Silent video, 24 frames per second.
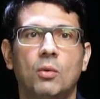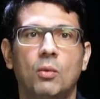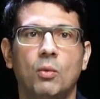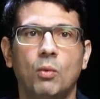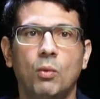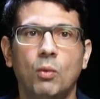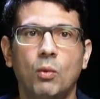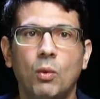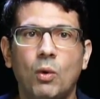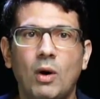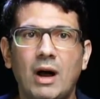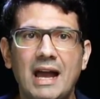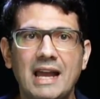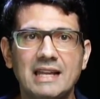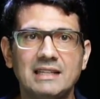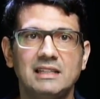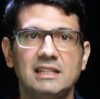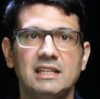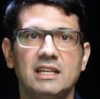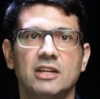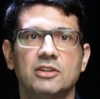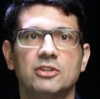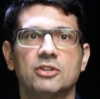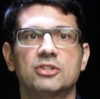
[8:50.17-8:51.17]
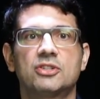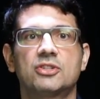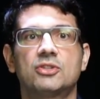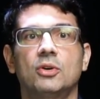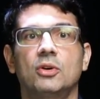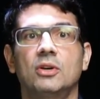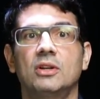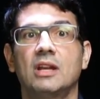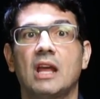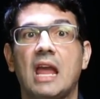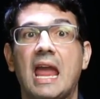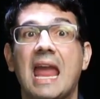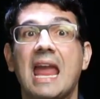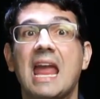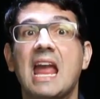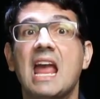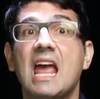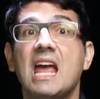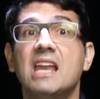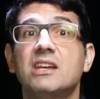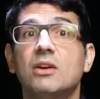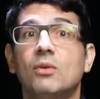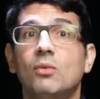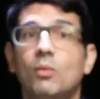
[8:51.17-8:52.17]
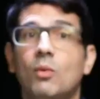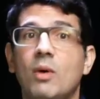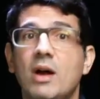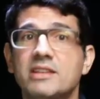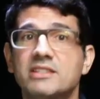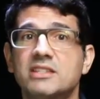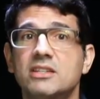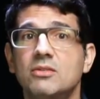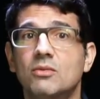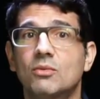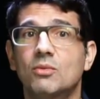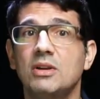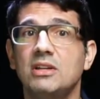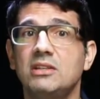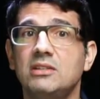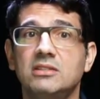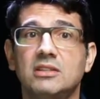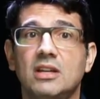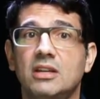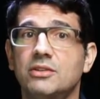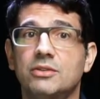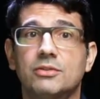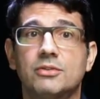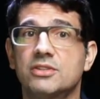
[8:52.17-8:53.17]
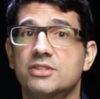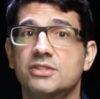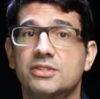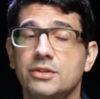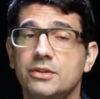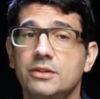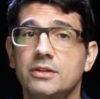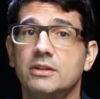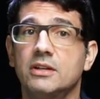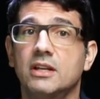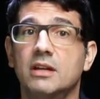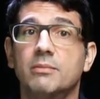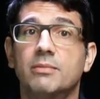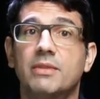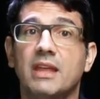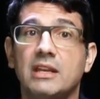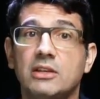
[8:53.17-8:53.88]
widely understood, and it wasn't written under a pseudonym.